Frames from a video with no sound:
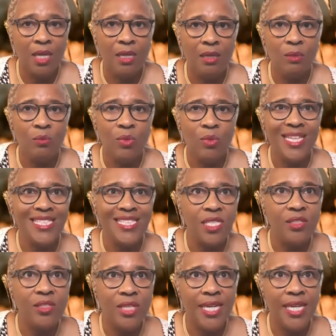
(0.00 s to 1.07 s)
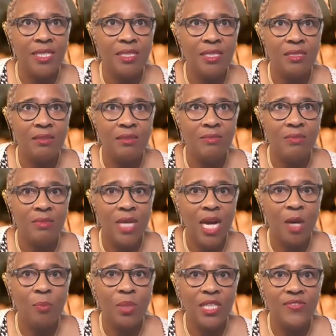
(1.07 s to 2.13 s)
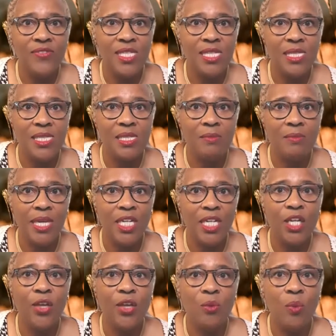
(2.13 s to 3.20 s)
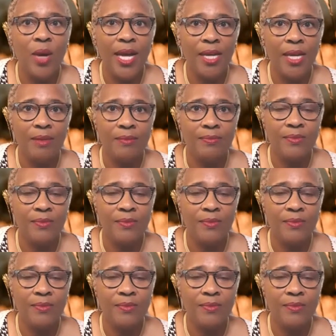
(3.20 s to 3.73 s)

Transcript: Well, let's look at our belief system in another way,